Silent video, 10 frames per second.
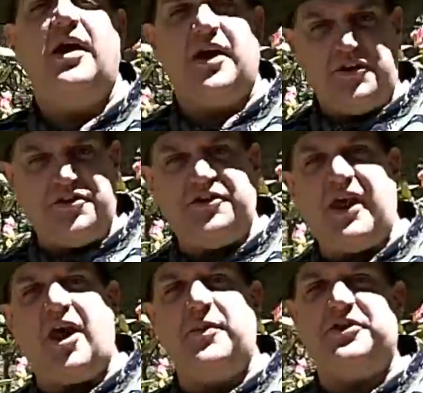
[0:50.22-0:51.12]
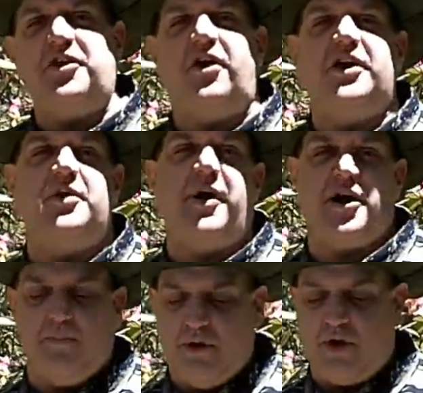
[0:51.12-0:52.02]
And today I'll be talking about
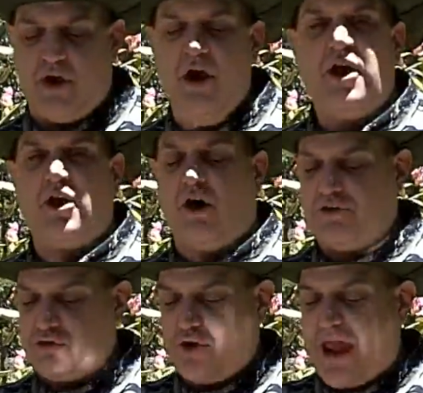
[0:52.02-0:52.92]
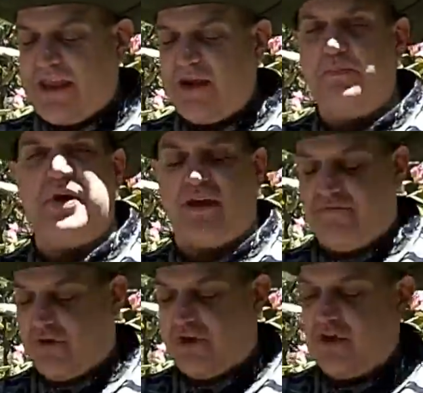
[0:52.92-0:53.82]
a book called Tracking
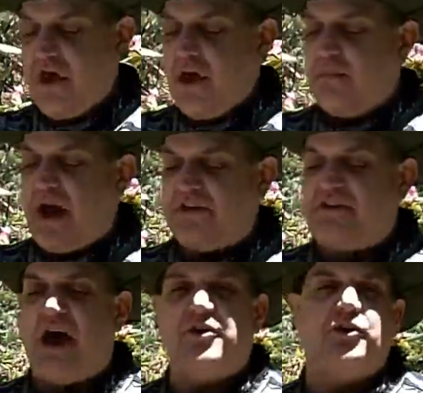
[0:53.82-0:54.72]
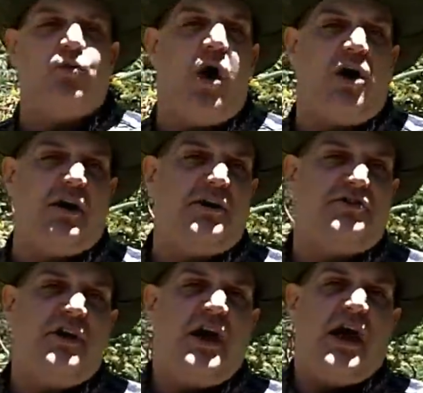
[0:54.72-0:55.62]
Bigfoot by Donald
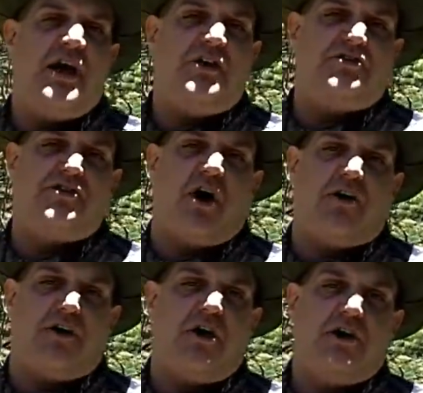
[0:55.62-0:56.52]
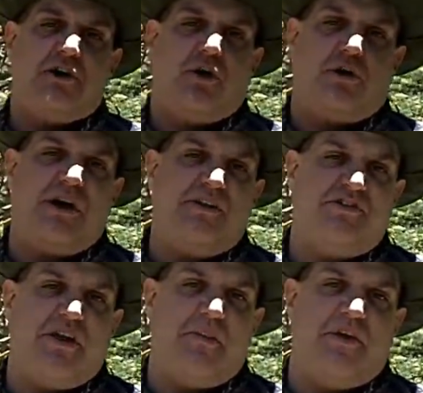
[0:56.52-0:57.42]
Wallace and his daughter Lori
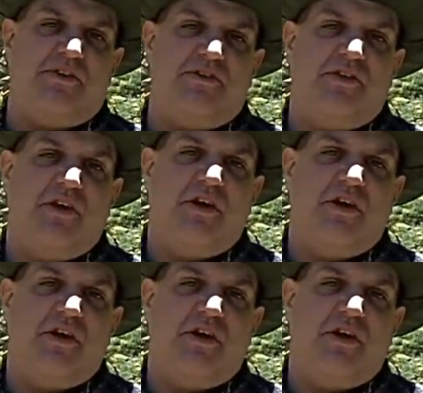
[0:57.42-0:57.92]
Simmons.